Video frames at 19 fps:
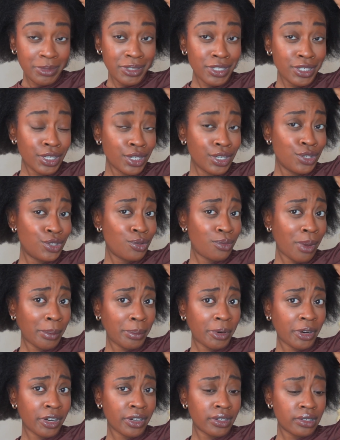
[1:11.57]
just gonna do my
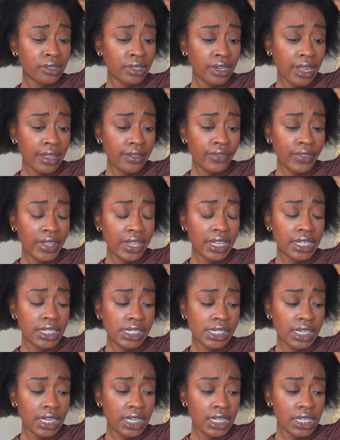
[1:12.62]
part and
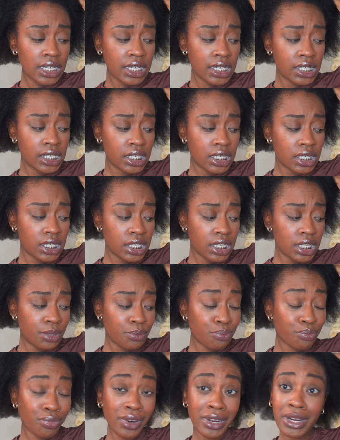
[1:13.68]
then
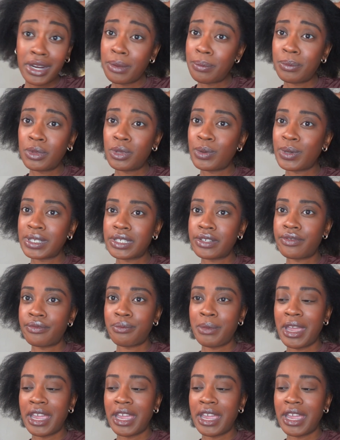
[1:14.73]
braid up the rest of my